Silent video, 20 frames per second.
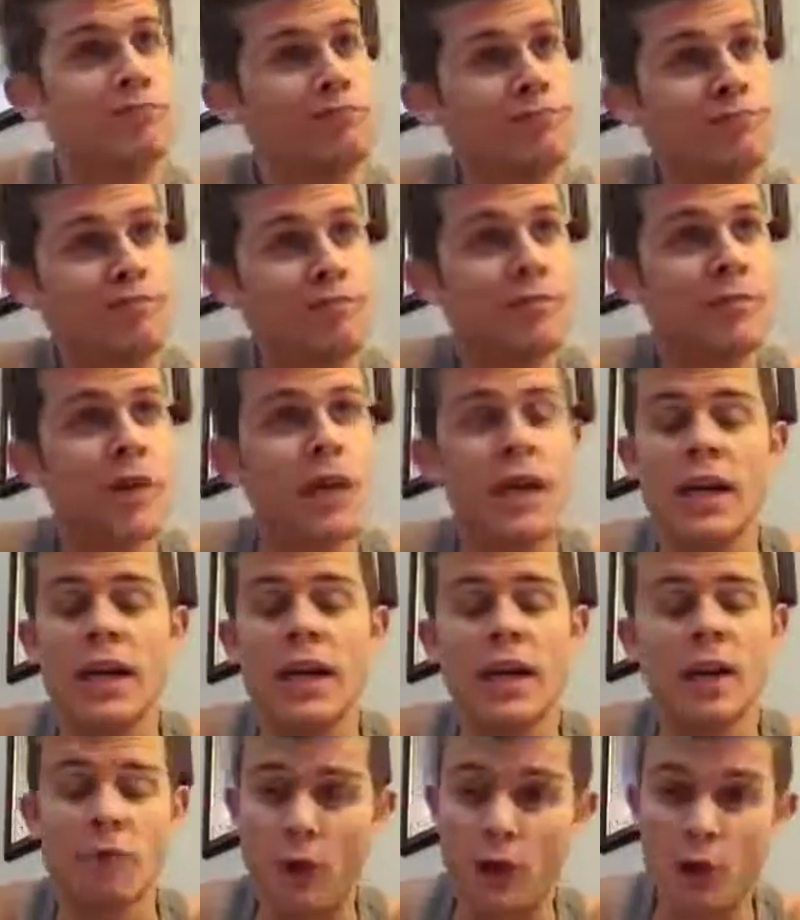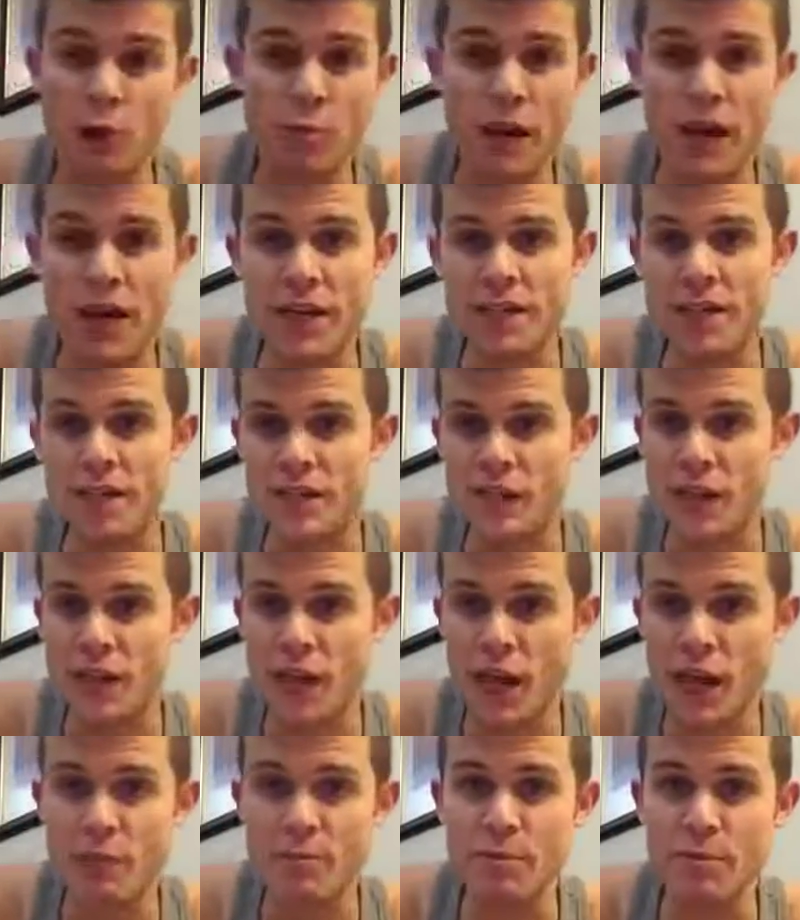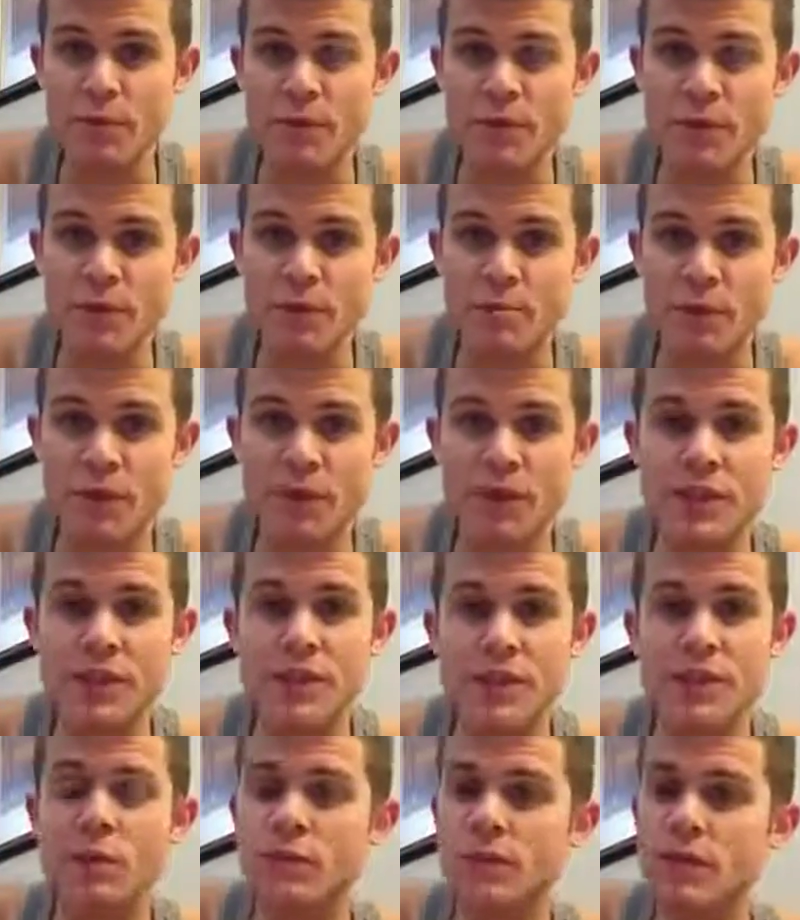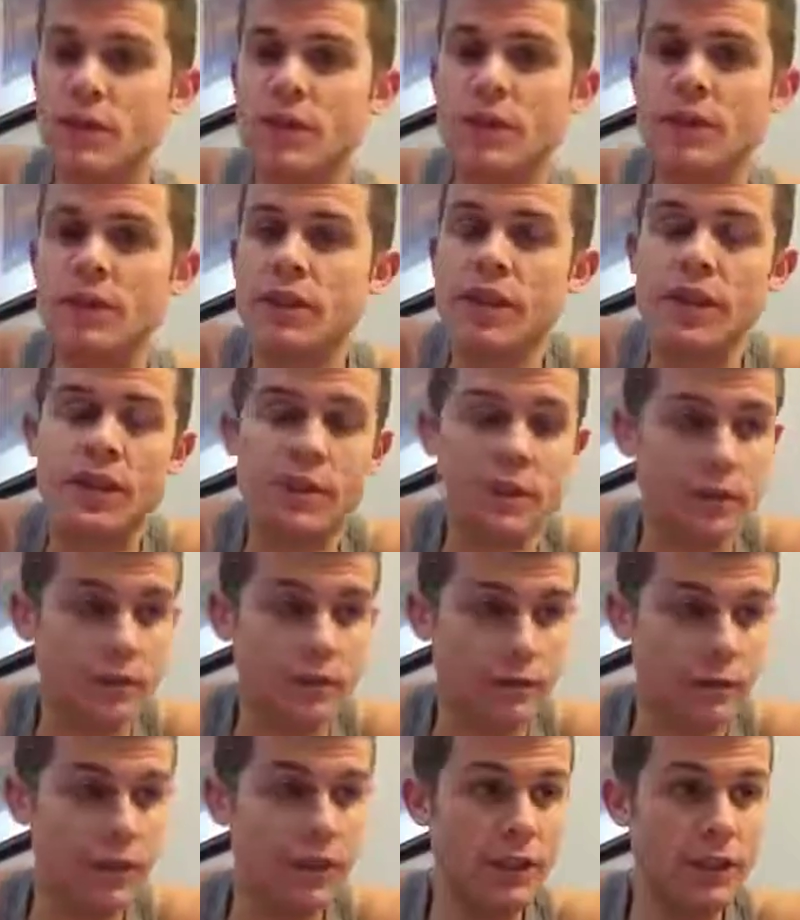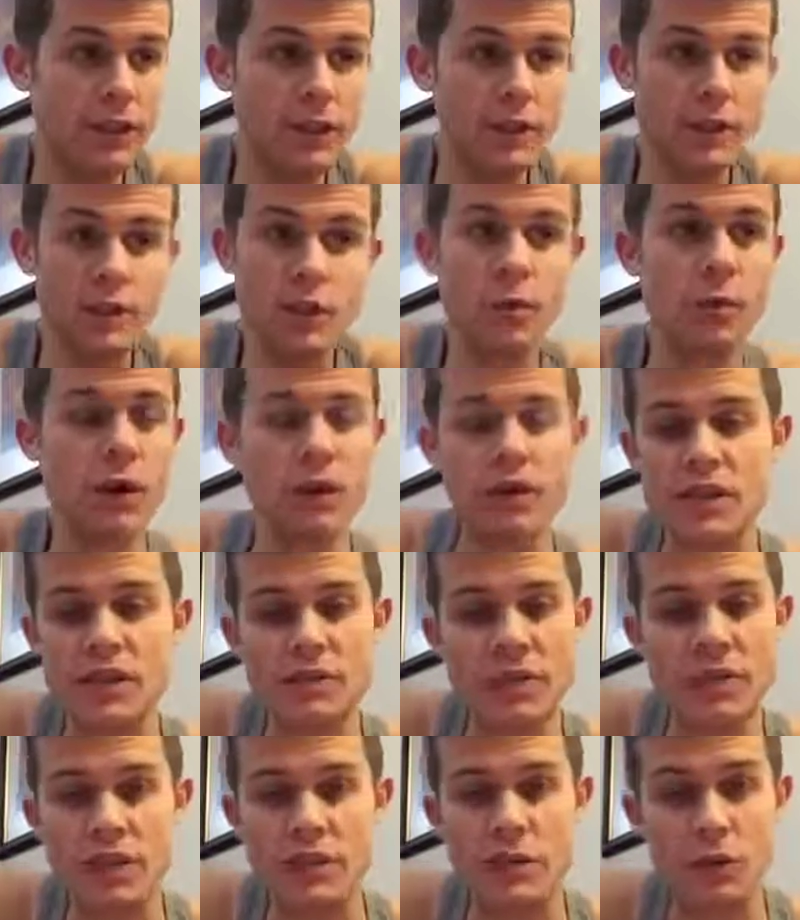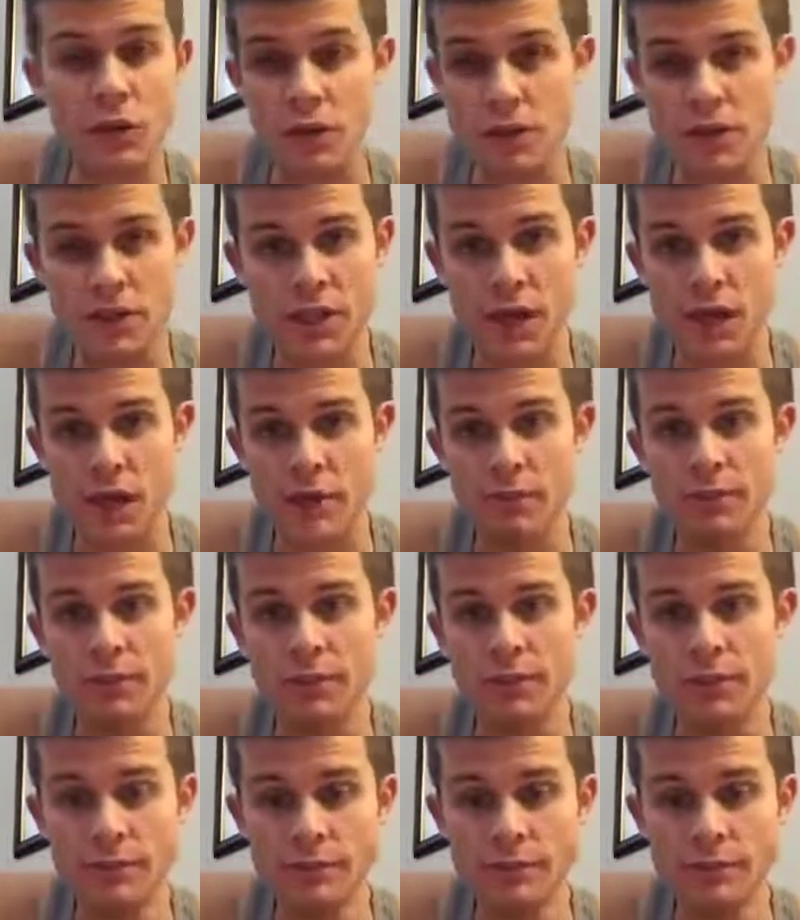I'm not going to buy into this hype, because you hear about these fads all the time.